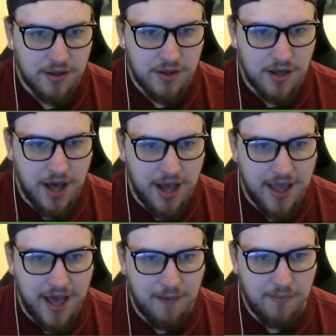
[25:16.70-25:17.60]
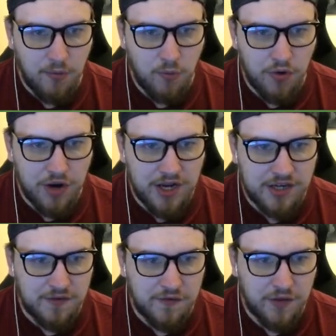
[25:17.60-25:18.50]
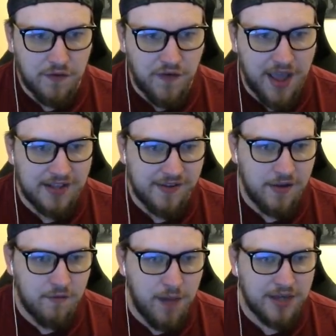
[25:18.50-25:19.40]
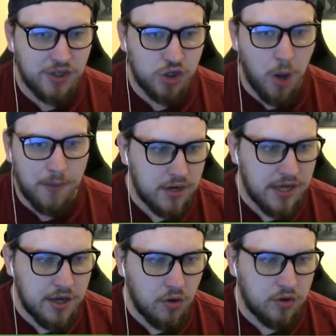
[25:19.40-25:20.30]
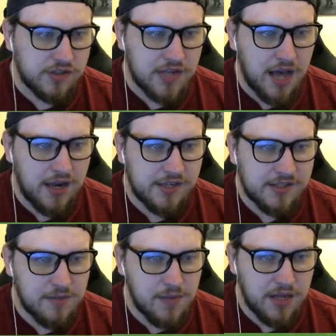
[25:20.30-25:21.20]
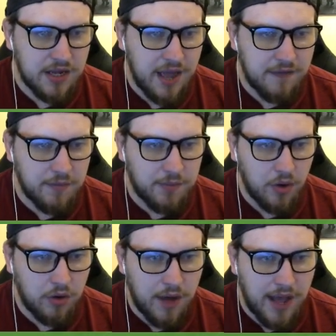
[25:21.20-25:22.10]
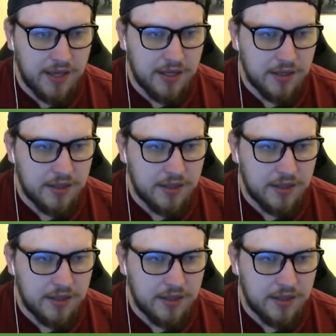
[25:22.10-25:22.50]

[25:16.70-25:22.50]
I am worried for the fate of my job. Nico Gonzalez, the man that gave the ball away.